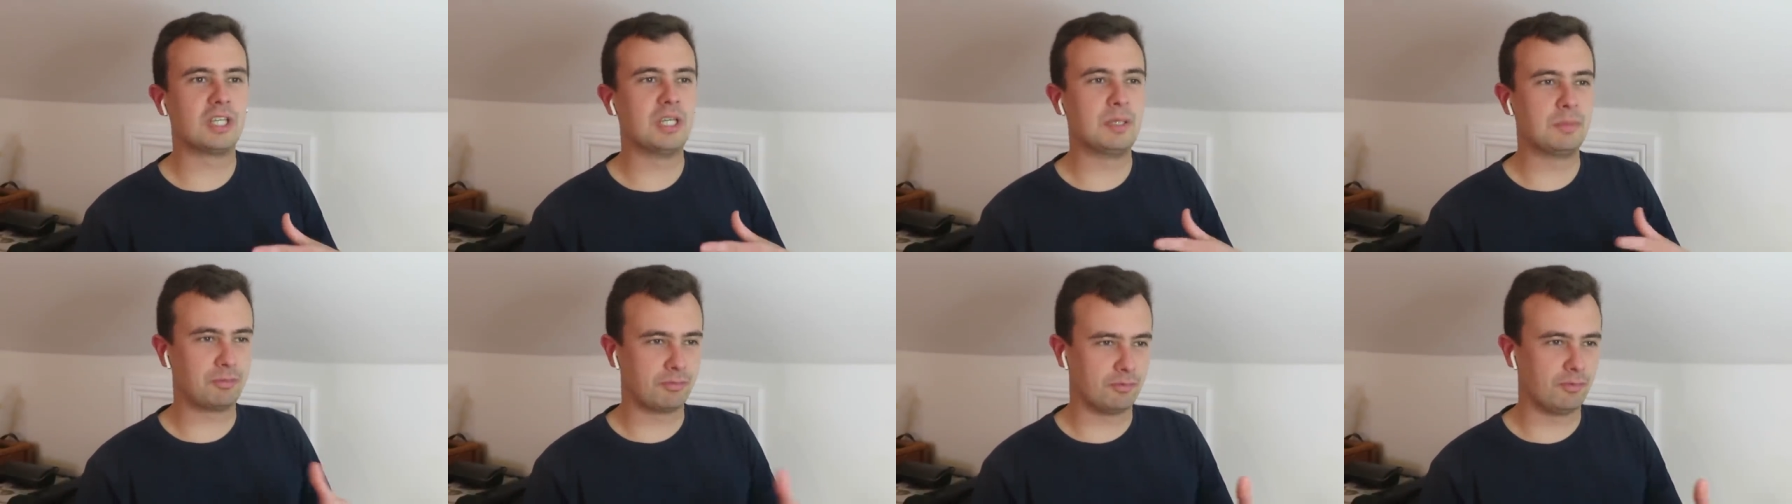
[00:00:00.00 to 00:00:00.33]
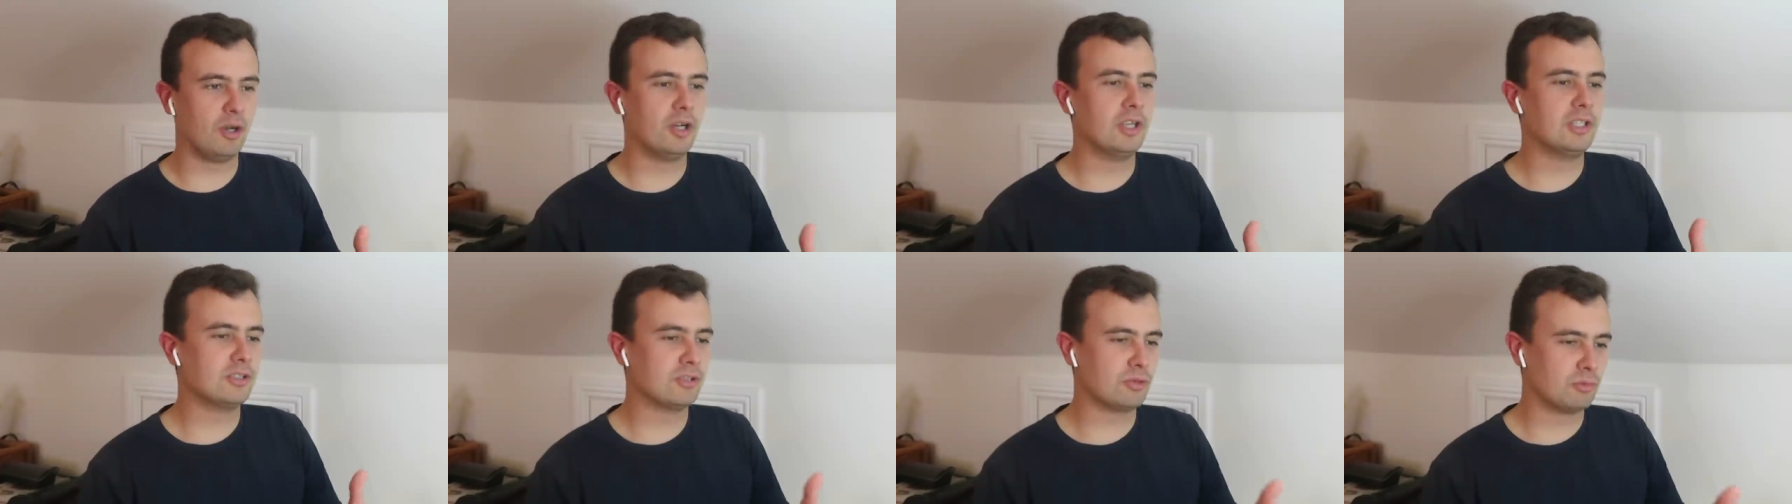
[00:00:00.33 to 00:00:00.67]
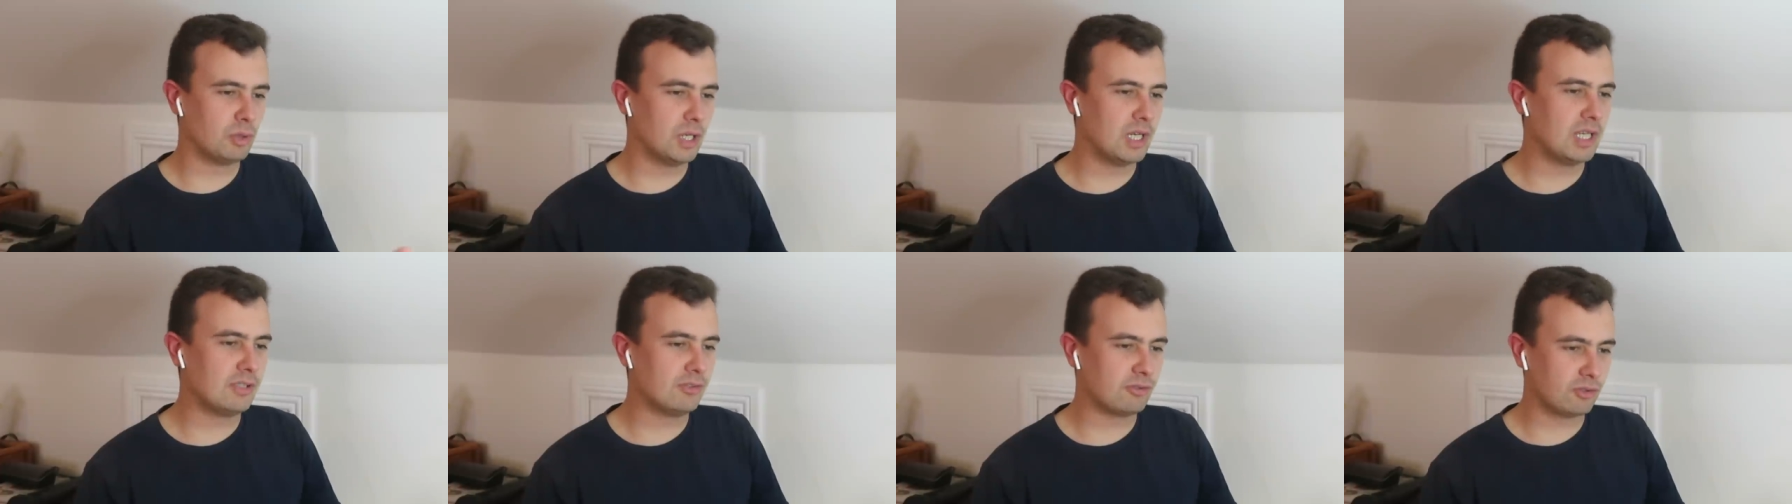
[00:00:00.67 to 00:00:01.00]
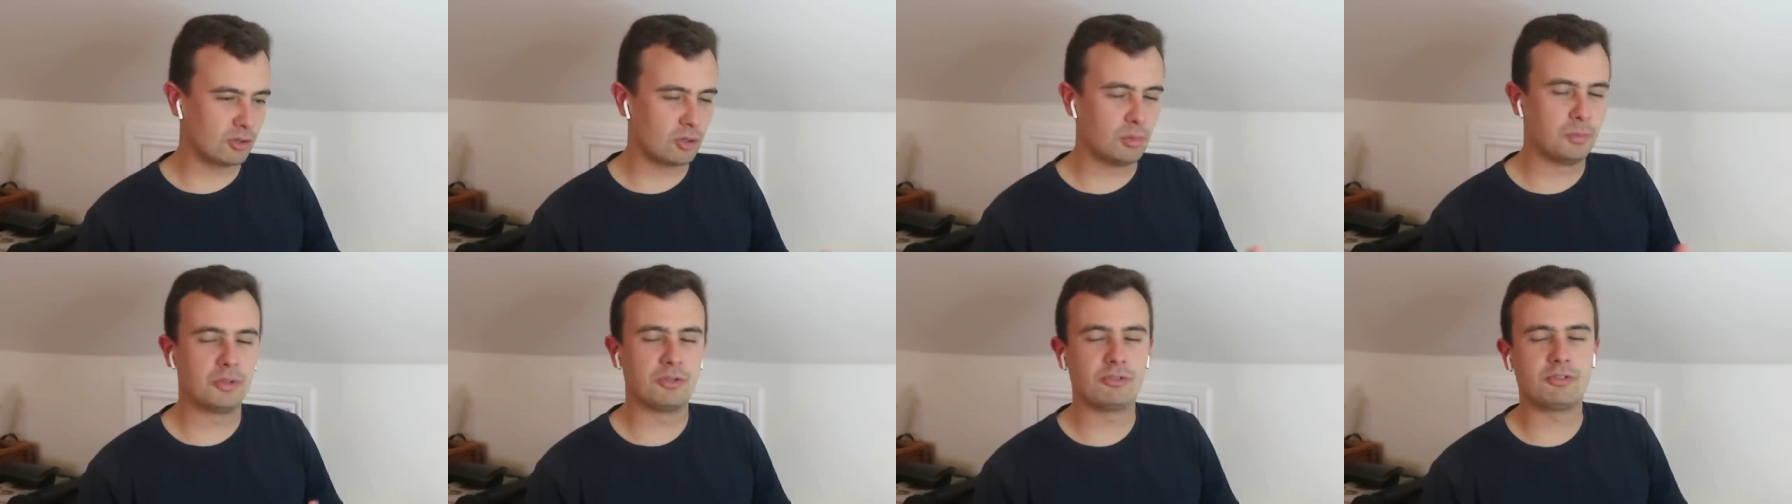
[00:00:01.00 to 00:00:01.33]
keeps finding ways
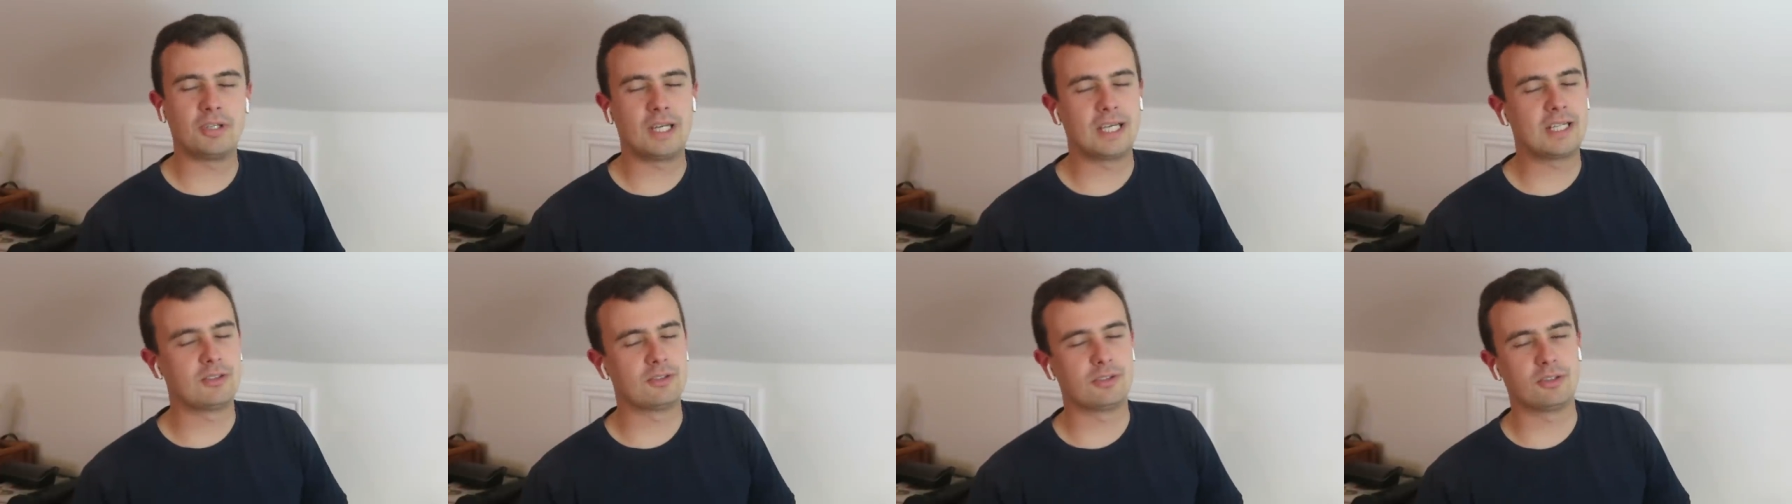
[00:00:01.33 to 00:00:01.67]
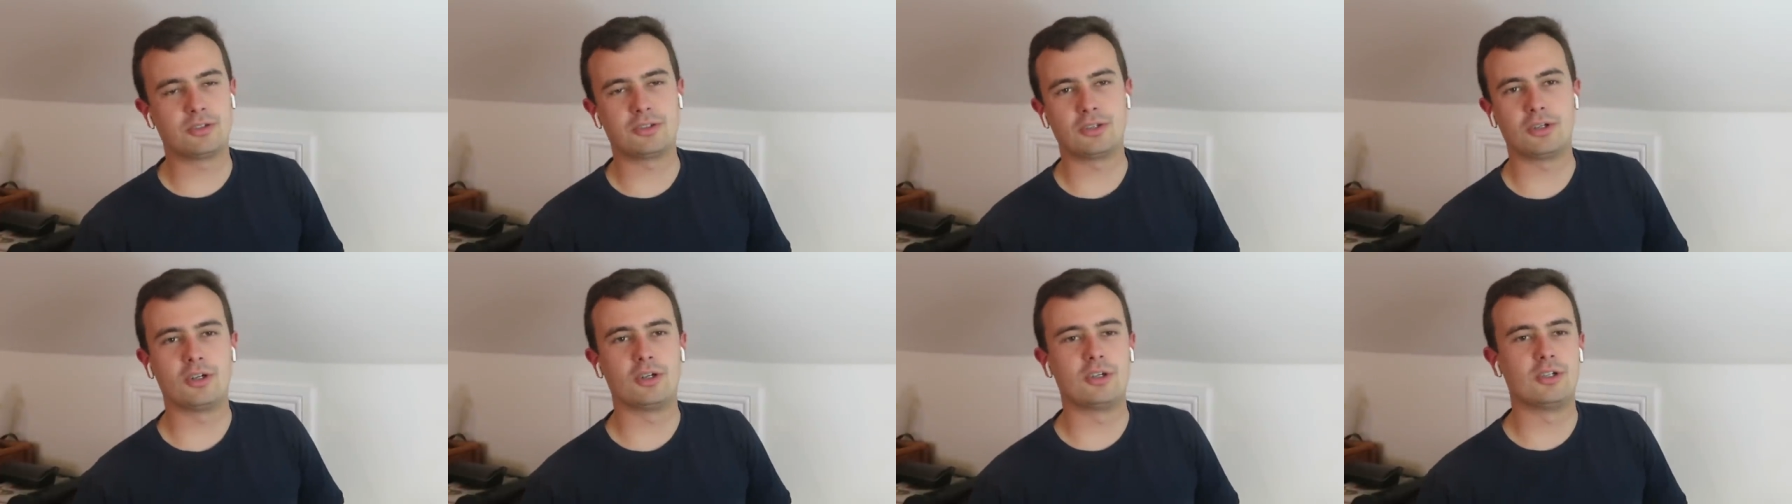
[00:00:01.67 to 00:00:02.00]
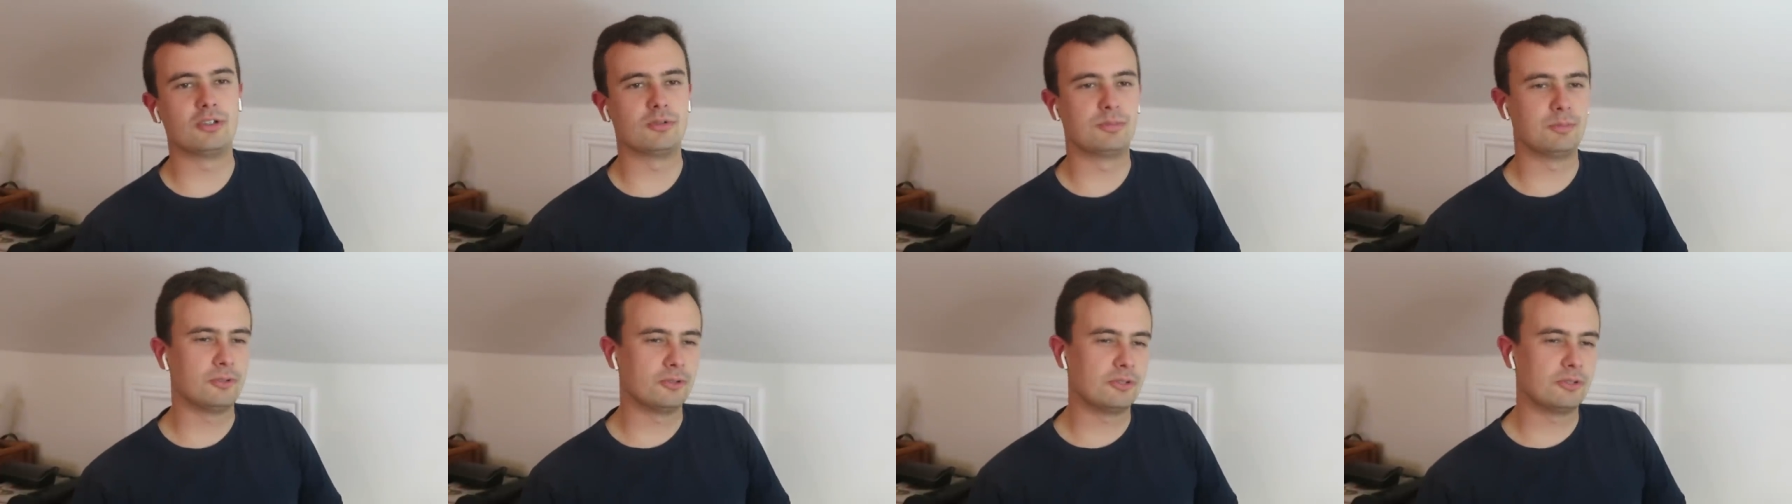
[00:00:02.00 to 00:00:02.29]
to come in second or third,